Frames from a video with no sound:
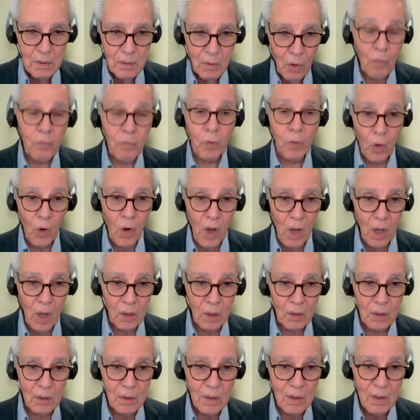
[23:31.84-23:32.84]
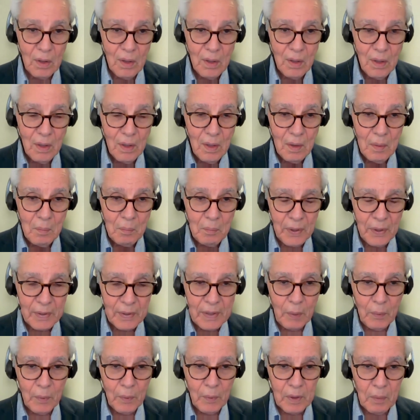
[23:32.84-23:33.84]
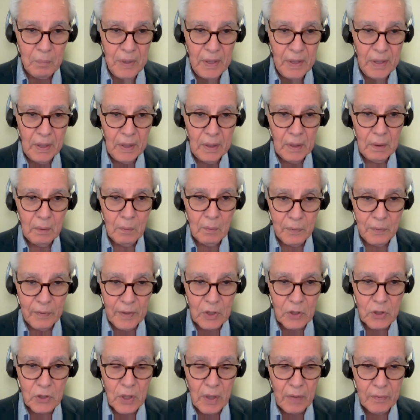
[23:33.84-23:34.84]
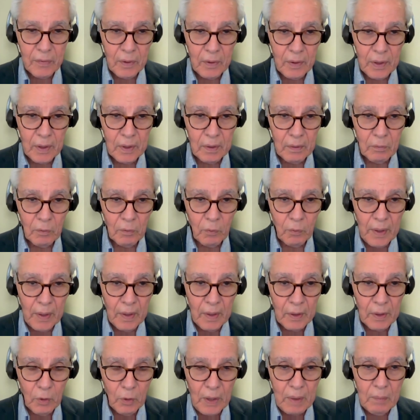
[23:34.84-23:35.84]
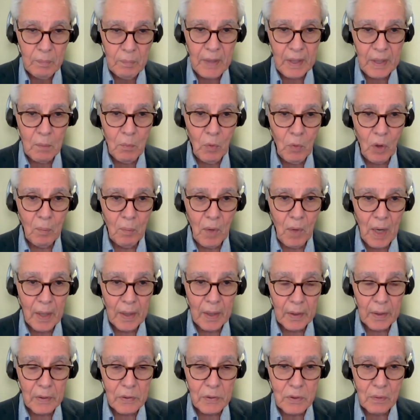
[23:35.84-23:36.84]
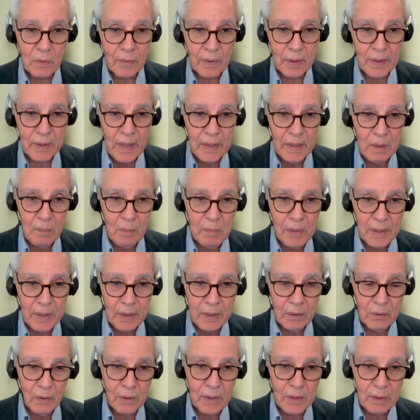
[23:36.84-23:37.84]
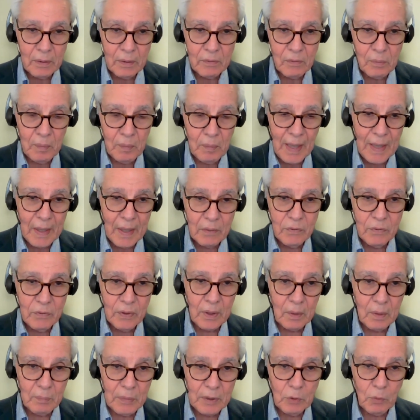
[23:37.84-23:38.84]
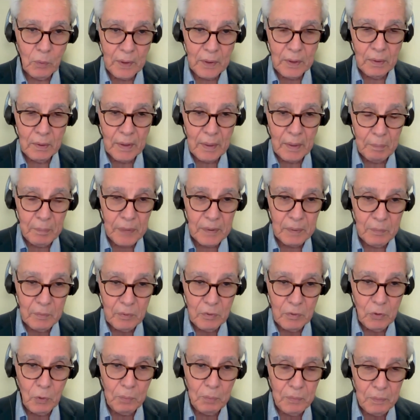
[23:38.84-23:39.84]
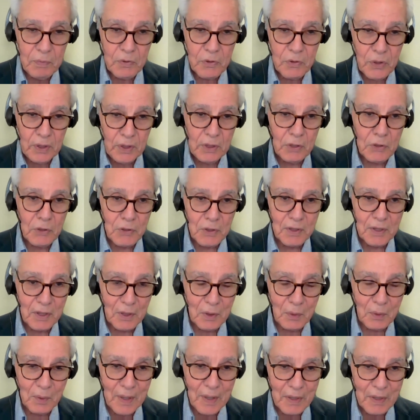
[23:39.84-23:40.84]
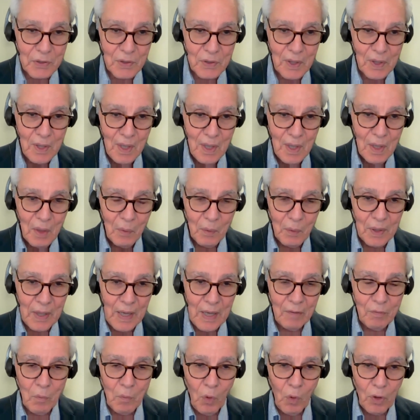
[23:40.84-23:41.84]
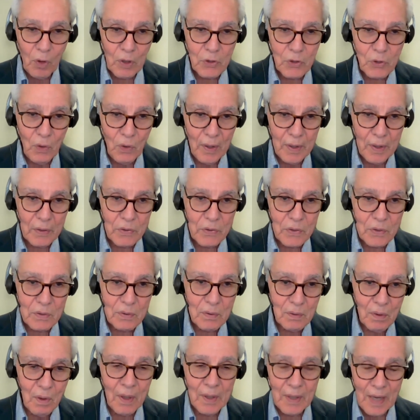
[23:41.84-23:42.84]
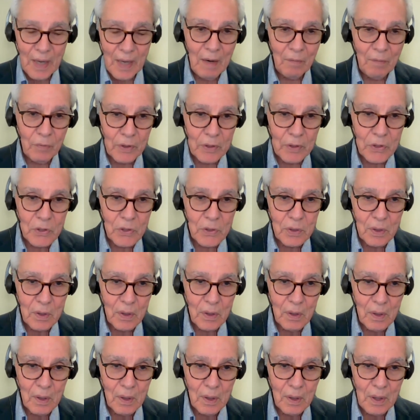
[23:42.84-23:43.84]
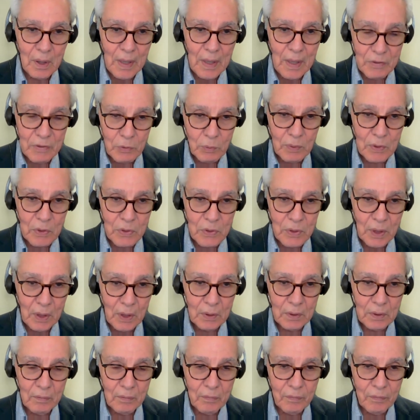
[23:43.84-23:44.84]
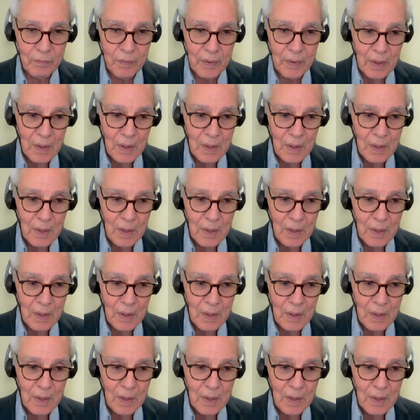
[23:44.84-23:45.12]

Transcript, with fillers: overall, but they were competing with each other in, in a great many more markets so that anybody looking to buy a ticket between uh, two cities in the US would have more choice on average uh, as a result of